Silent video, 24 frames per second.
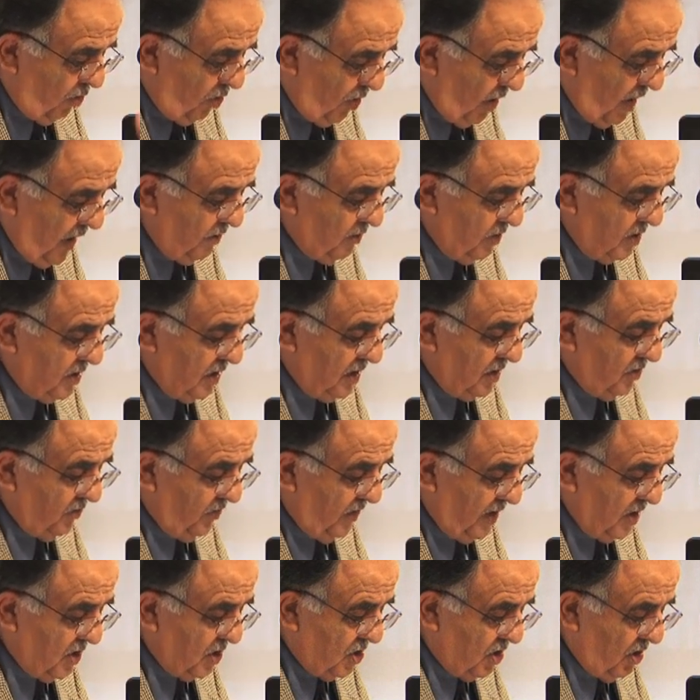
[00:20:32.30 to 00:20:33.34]
Why was his
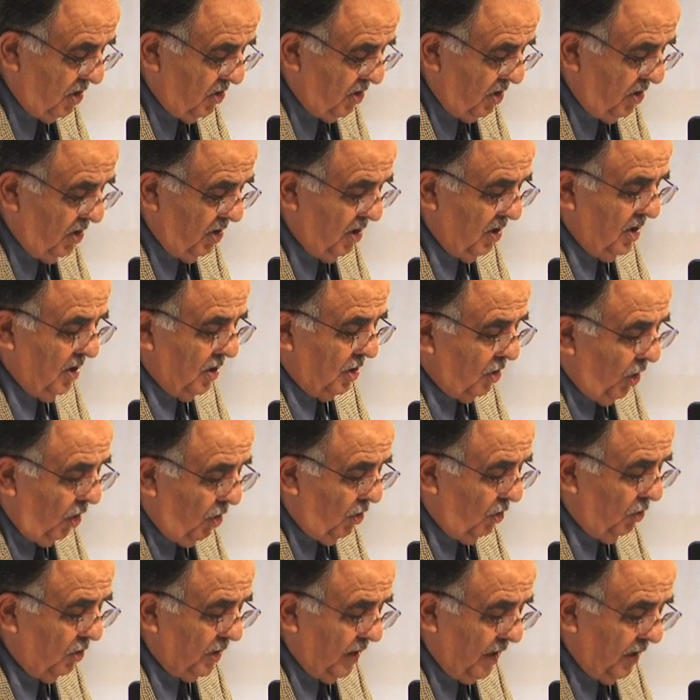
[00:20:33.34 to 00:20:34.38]
face cold,
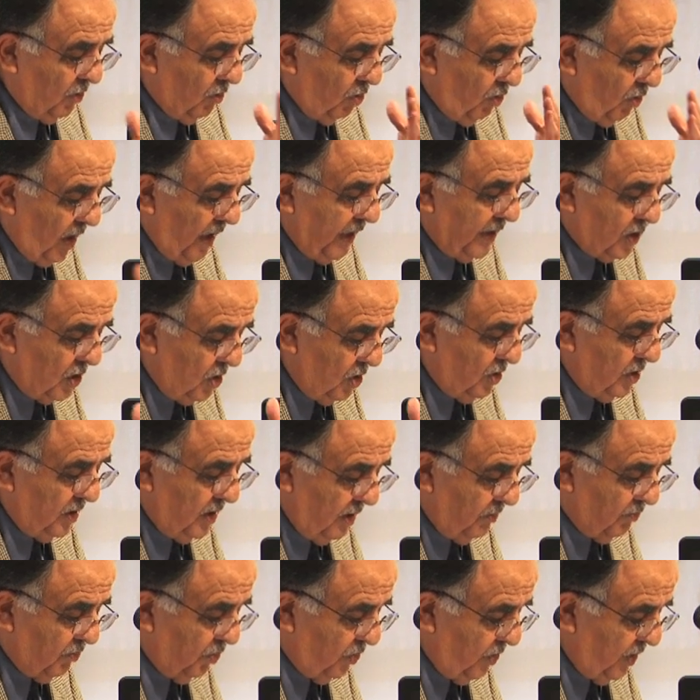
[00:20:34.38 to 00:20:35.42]
cold and why couldn't
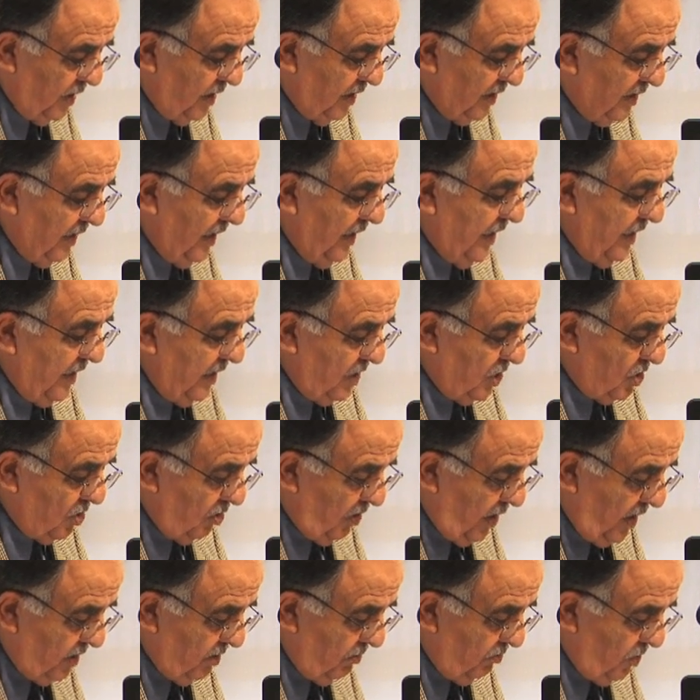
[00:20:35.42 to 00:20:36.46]
he breathe? He
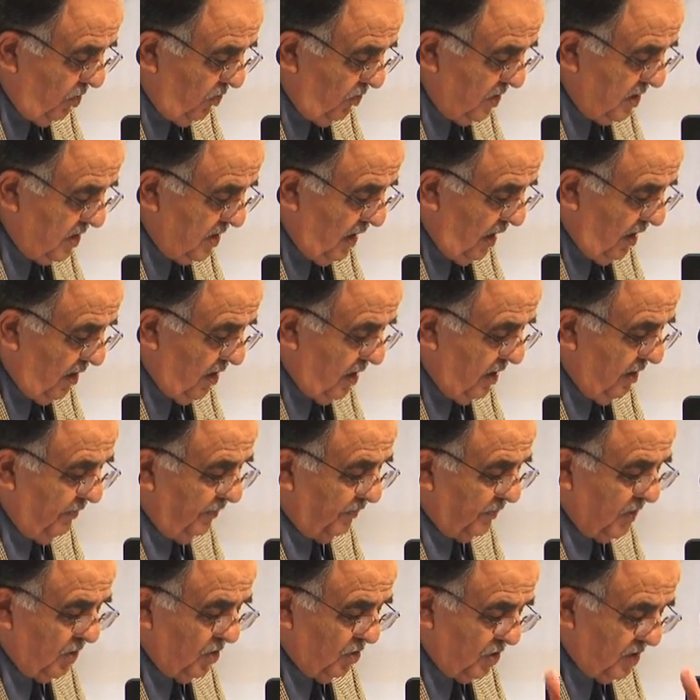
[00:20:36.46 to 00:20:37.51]
tried to move his
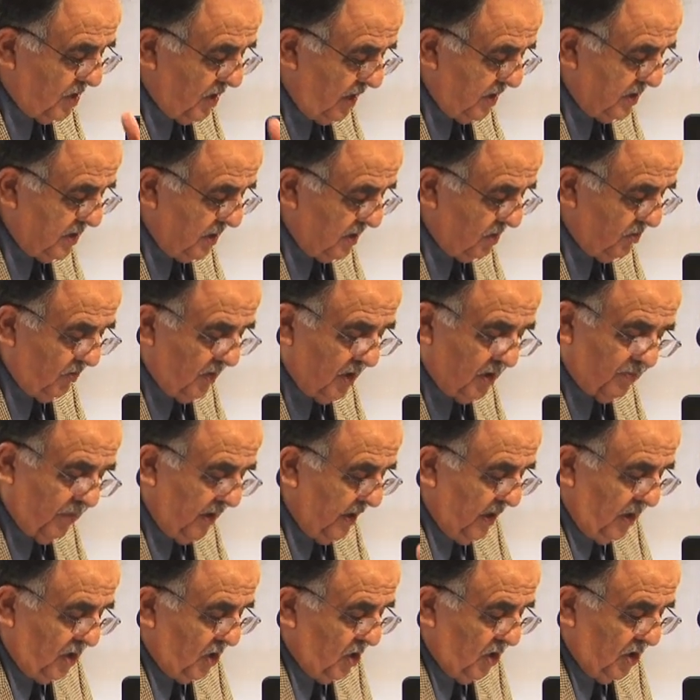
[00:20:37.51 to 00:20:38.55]
arm to touch his face,
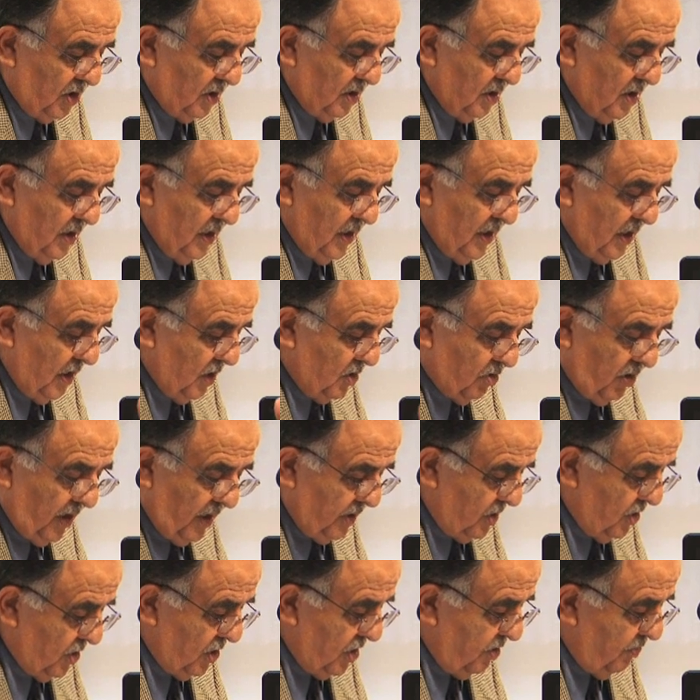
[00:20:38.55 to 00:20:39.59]
but he couldn't. He
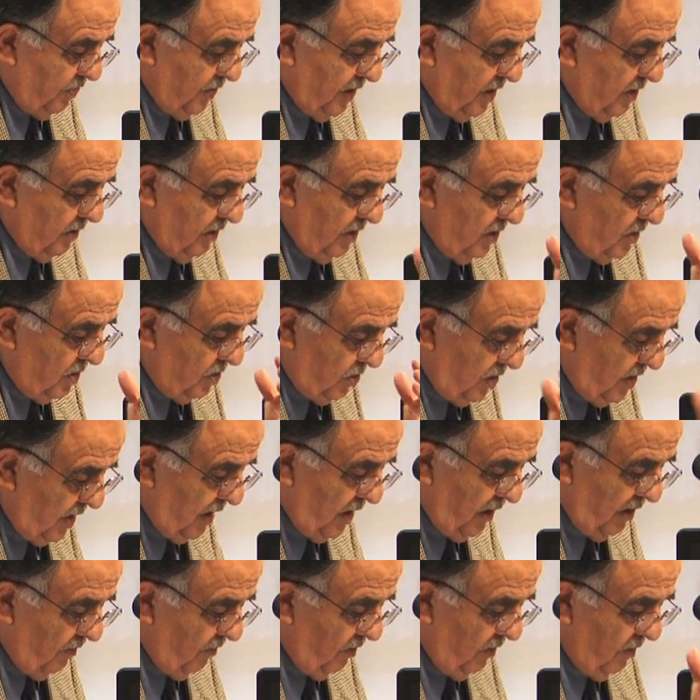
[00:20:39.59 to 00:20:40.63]
tried to speak, to
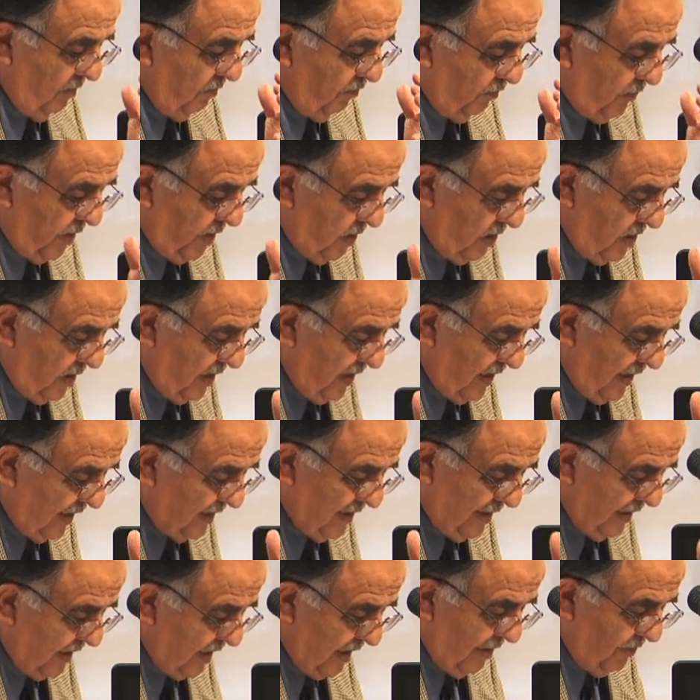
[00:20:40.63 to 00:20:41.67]
yell, but
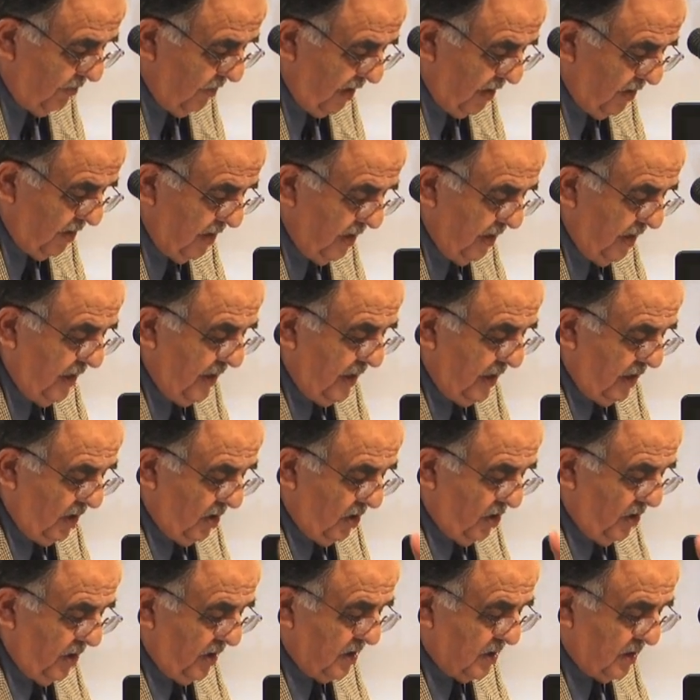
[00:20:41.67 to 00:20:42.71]
nothing came out. He
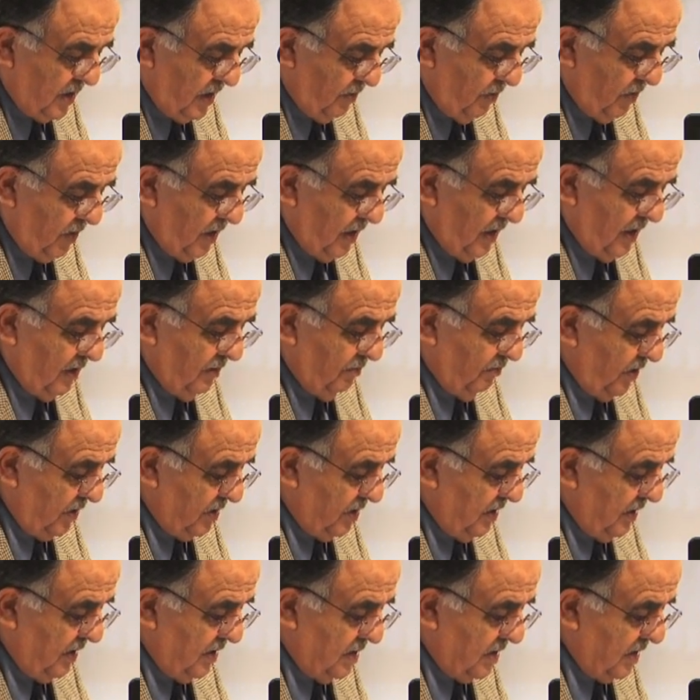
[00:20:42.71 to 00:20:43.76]
heard his name again,
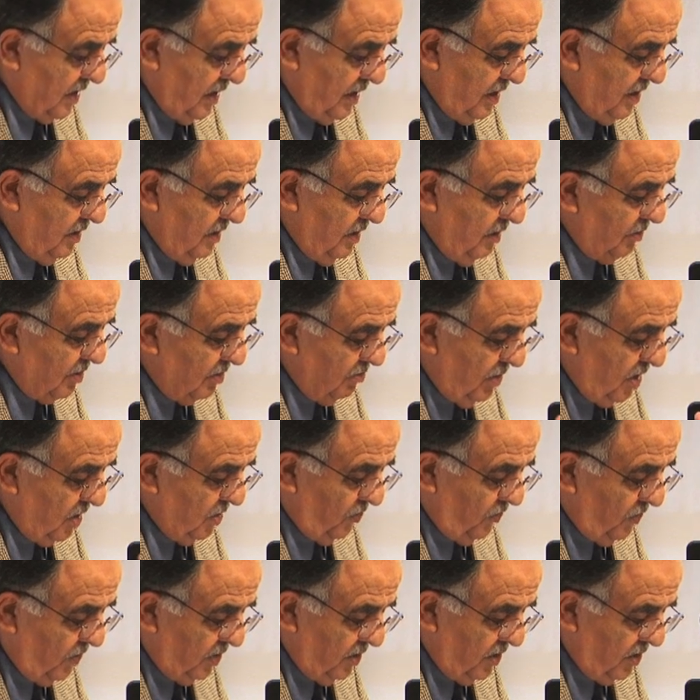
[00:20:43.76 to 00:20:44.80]
but this time it was much
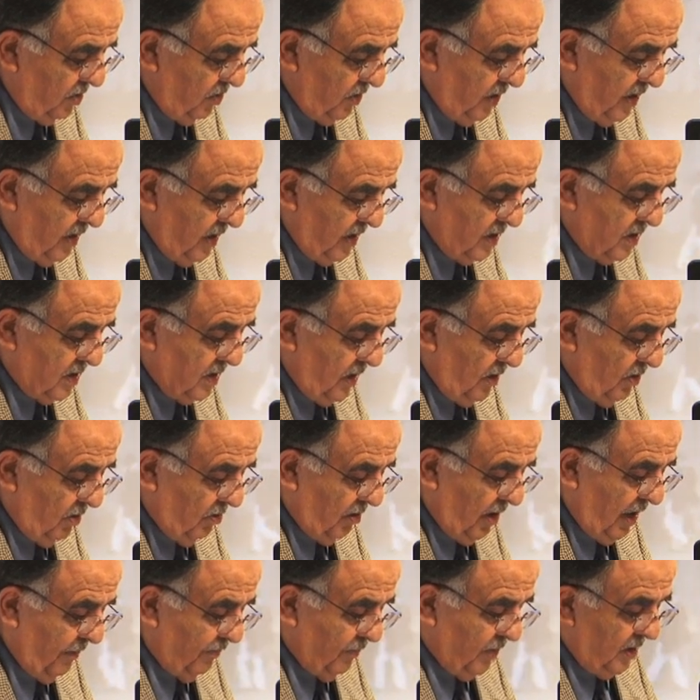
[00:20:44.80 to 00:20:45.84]
further away. He
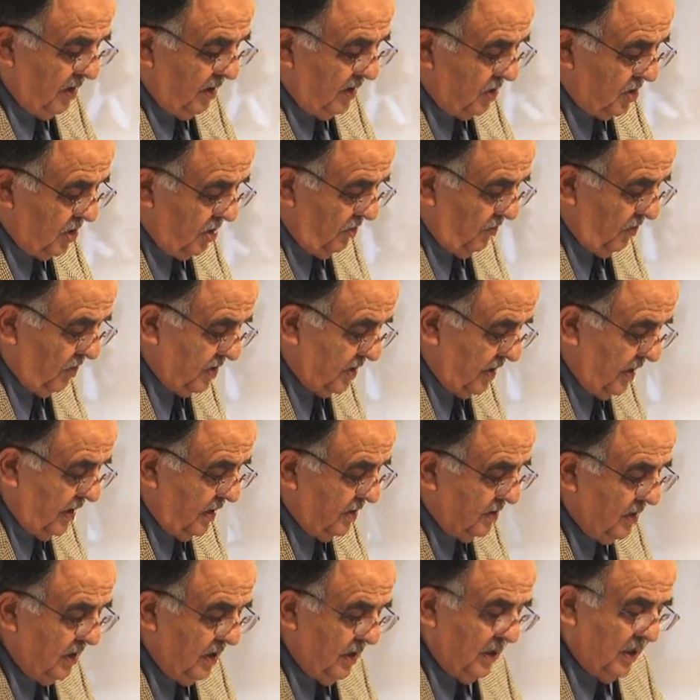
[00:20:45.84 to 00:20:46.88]
sailed rapidly several
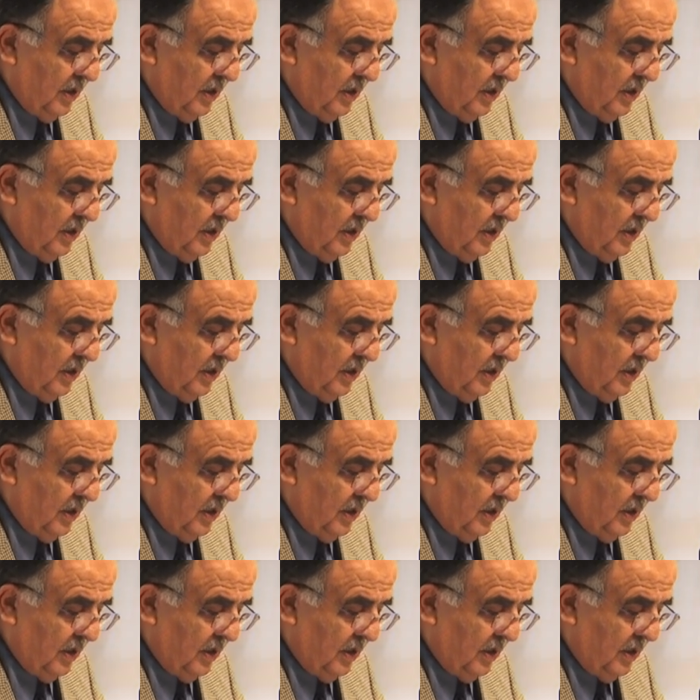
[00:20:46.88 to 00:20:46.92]
times.